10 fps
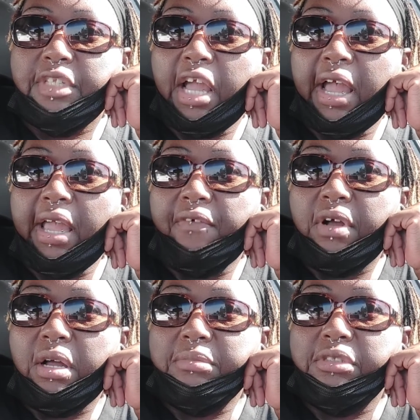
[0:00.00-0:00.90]
I have
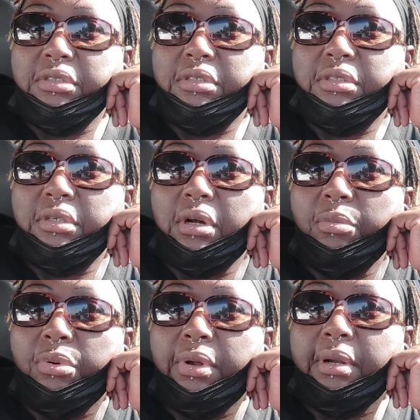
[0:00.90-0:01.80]
come to a
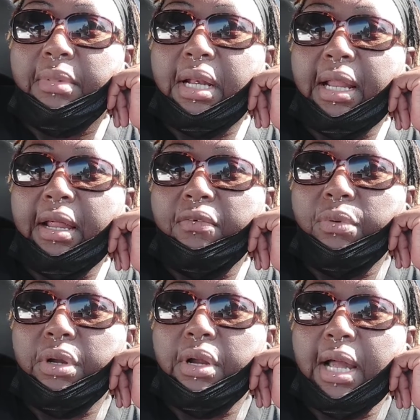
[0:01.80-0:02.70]
point in my life
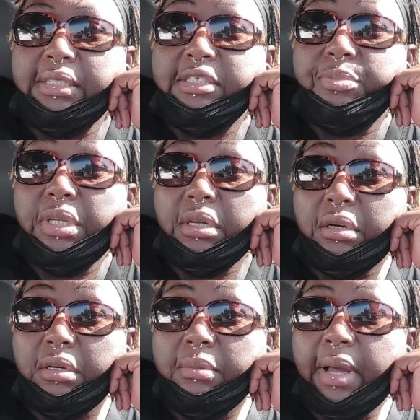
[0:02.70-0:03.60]
where I speak
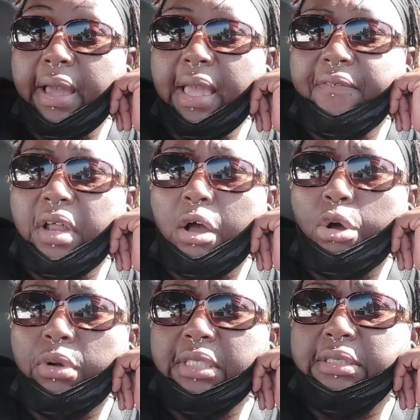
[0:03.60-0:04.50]
up. I haven't
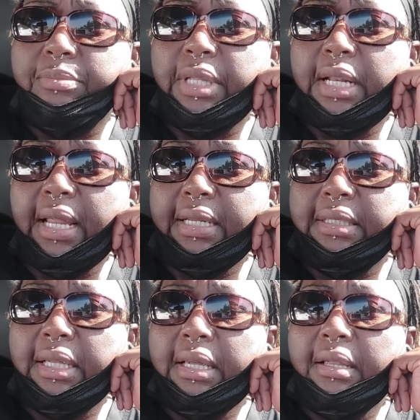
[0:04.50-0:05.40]
always been like
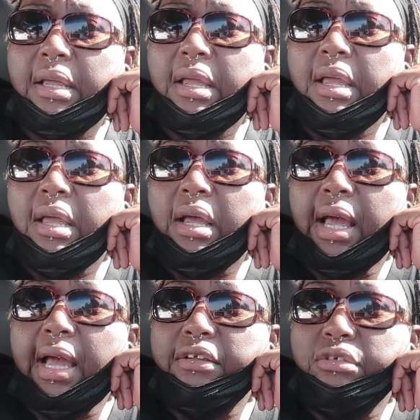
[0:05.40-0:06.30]
that.
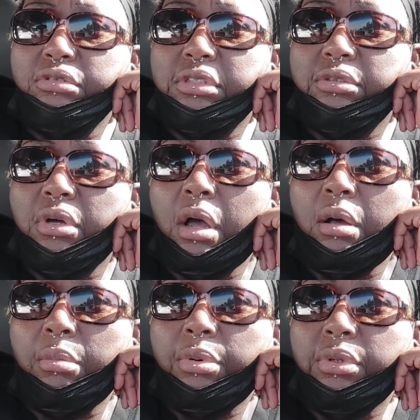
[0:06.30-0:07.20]
I used to
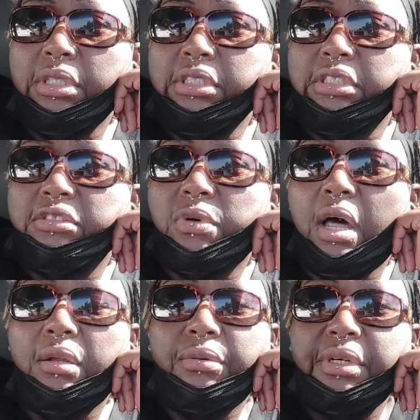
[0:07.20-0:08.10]
humble and just
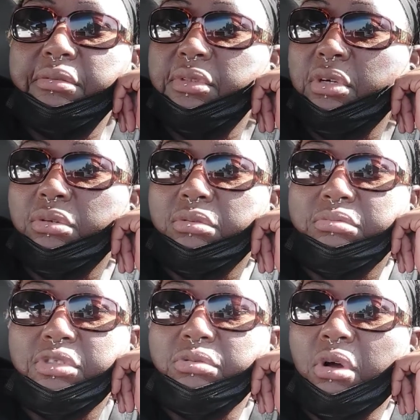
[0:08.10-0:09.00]
swallow it. No,
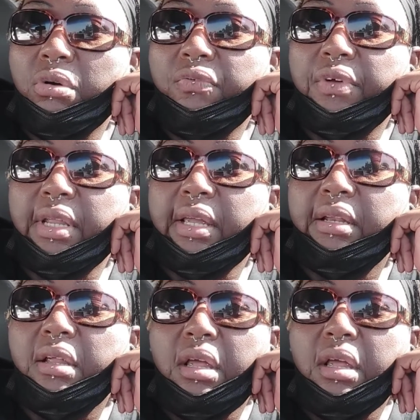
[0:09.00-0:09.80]
too old for that.